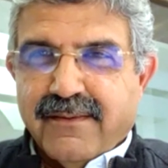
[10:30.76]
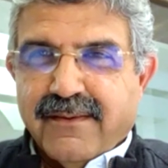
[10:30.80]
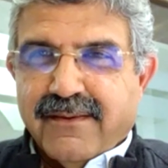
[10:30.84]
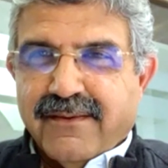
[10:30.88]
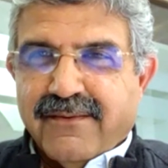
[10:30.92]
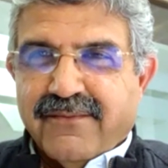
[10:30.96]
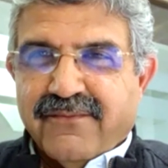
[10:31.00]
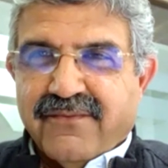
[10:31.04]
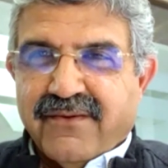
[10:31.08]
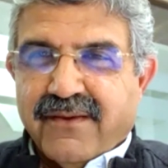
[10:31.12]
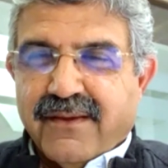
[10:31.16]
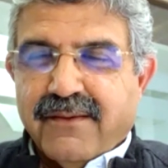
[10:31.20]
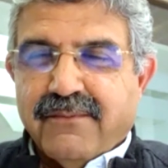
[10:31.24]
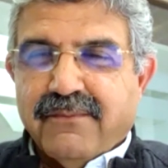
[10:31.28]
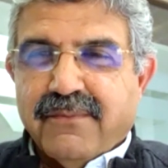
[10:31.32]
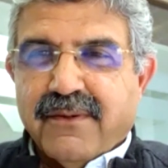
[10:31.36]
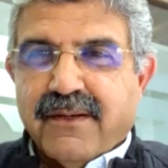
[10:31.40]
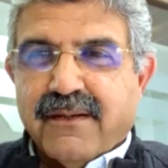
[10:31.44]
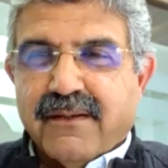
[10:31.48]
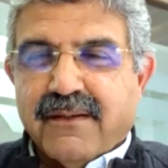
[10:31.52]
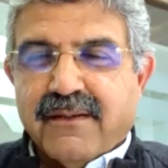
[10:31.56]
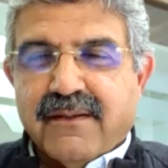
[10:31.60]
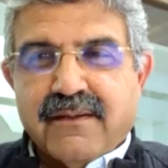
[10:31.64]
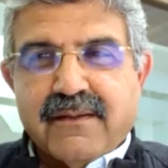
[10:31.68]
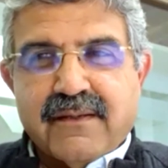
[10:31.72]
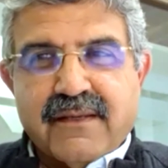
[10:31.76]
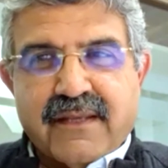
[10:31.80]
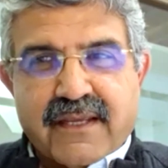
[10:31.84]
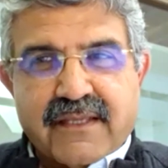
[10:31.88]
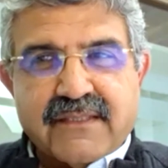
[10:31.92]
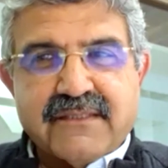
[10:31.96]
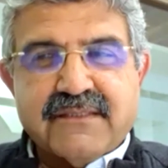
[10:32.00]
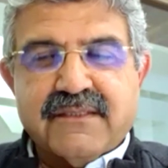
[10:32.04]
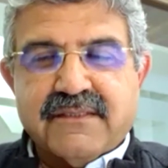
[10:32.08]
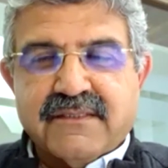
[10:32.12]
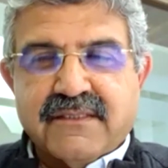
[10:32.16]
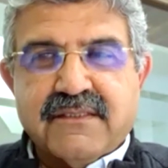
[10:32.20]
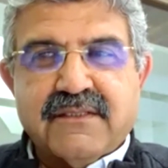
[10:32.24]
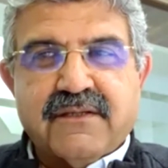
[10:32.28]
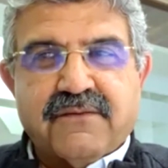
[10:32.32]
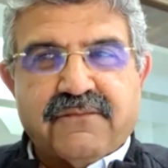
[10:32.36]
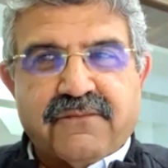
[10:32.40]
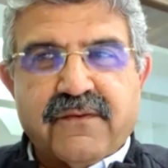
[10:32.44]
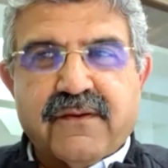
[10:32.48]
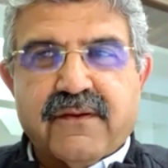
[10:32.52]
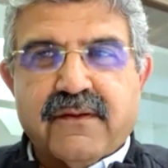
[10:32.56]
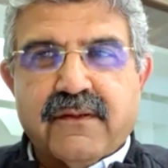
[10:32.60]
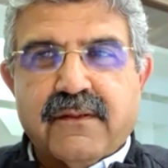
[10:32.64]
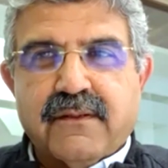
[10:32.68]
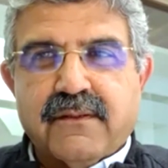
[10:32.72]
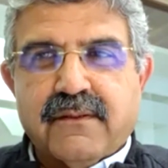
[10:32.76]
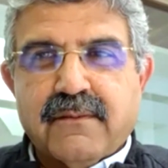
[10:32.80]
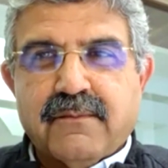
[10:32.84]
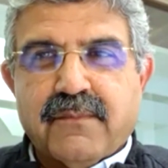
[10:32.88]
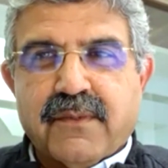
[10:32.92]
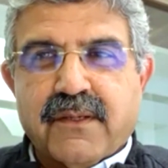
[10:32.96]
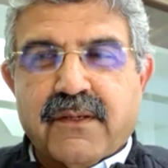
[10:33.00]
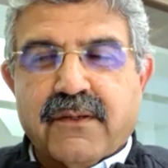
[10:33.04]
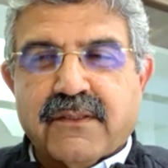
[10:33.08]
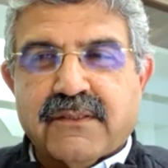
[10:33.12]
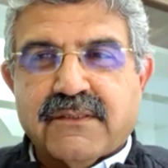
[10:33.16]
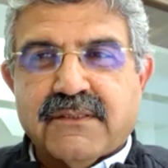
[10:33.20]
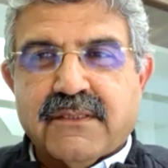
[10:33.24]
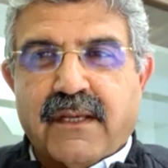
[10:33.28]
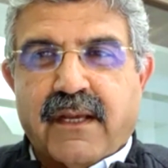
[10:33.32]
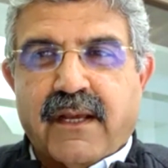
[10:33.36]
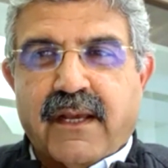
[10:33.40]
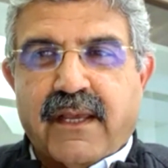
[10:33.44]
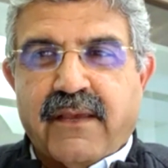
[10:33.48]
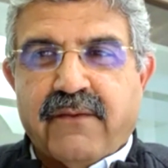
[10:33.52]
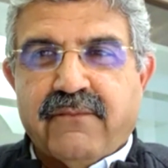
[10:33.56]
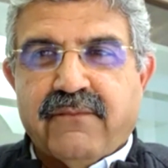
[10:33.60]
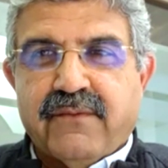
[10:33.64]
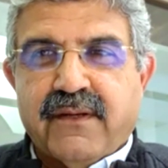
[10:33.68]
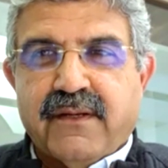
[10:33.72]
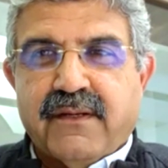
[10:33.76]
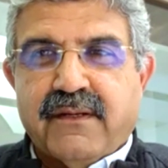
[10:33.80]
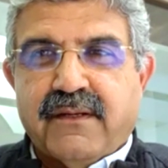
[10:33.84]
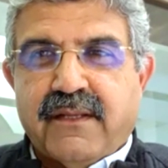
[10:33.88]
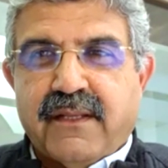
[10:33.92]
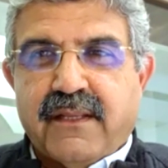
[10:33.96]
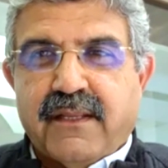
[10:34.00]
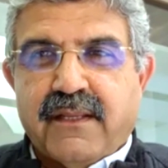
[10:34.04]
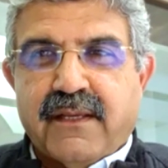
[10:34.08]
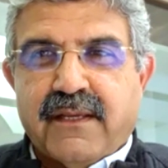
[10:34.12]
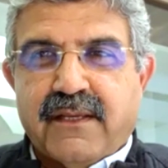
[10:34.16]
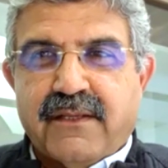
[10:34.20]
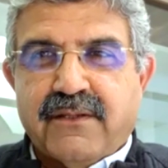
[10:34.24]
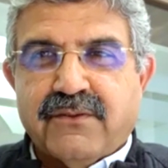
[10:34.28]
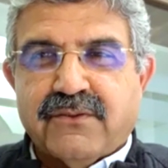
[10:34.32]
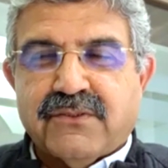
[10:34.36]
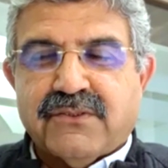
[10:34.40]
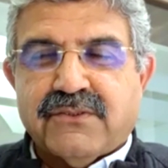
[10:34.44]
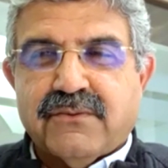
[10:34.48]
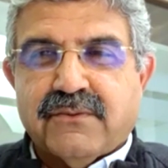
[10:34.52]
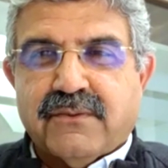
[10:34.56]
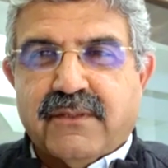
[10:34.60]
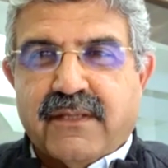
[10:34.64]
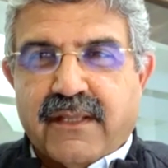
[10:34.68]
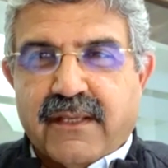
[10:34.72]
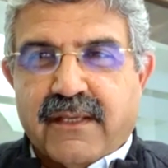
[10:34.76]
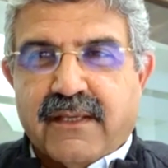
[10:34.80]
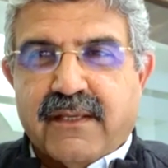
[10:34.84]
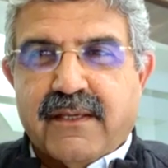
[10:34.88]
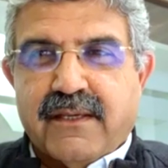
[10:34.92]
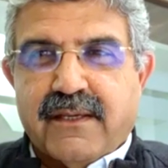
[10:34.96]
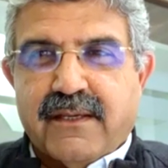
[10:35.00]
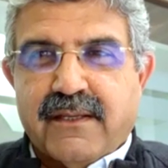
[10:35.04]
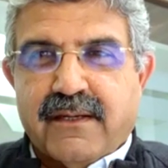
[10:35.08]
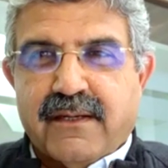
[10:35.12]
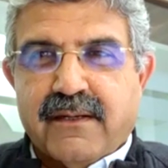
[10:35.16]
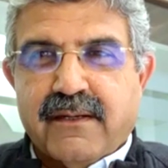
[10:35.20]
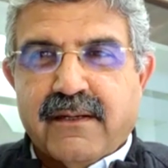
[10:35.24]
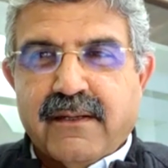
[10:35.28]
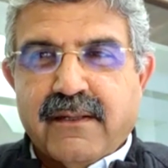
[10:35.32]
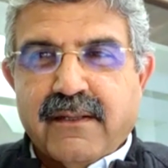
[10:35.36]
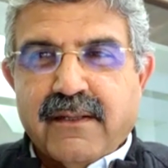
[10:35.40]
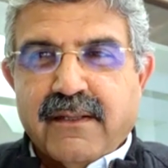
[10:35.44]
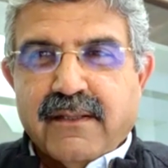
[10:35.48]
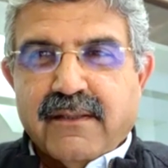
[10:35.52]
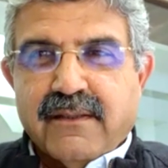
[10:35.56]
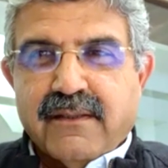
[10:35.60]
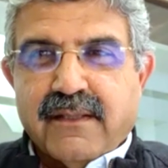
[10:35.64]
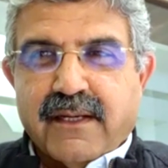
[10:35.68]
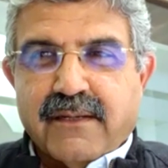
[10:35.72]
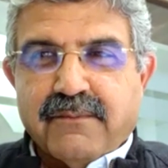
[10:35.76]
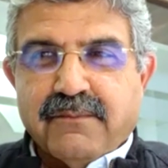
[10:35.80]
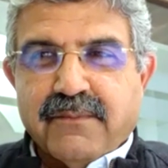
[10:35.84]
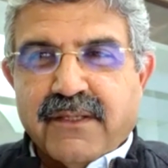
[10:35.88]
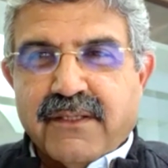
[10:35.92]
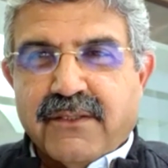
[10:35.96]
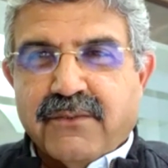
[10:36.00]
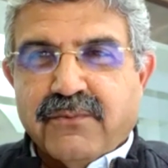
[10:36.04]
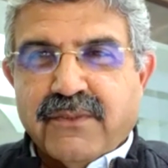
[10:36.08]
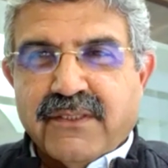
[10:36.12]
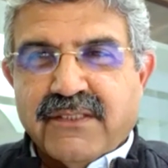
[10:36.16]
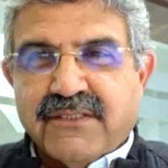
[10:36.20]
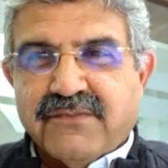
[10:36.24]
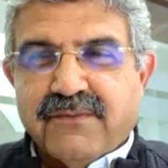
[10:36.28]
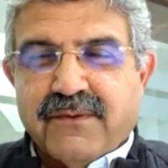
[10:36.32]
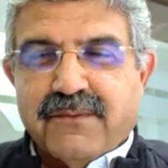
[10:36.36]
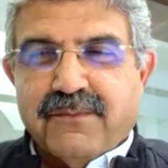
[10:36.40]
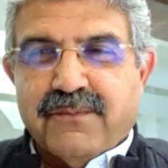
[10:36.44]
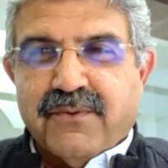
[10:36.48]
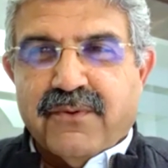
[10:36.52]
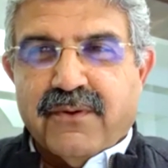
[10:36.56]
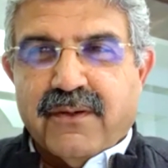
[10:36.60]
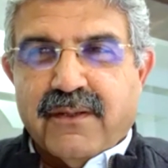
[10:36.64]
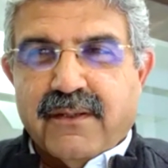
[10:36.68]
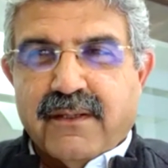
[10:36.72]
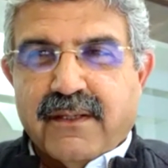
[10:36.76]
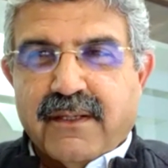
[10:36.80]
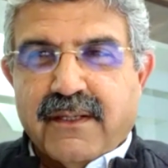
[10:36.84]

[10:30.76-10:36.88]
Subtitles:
way. But yes, it's difficult because every day I used to take care that my twins were born.